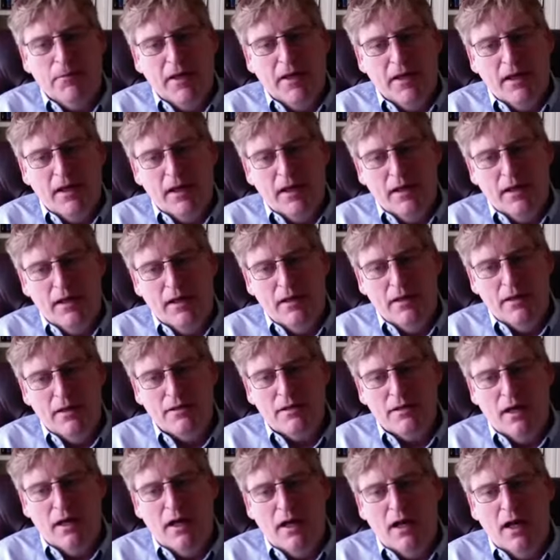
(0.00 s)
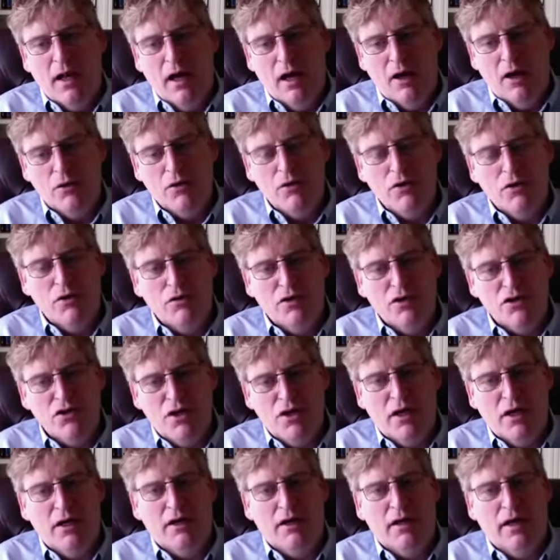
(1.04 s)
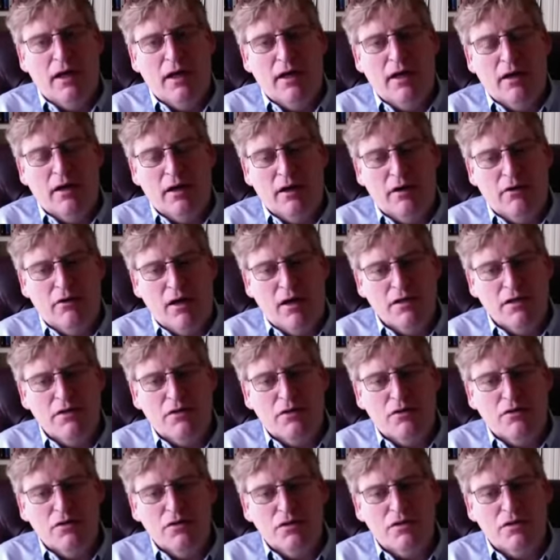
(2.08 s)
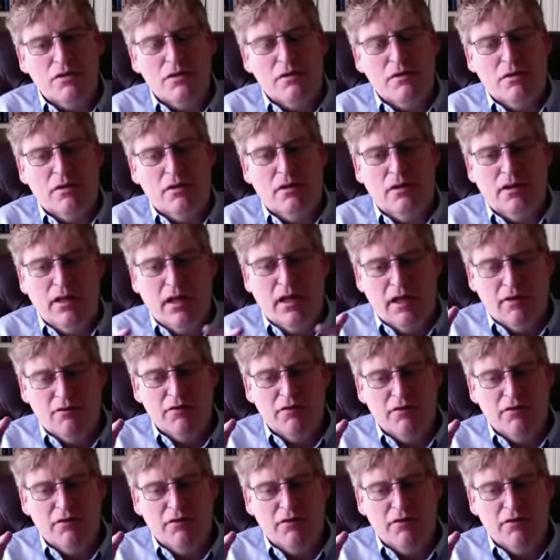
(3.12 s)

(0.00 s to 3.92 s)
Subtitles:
is allowing you to share data across those, think of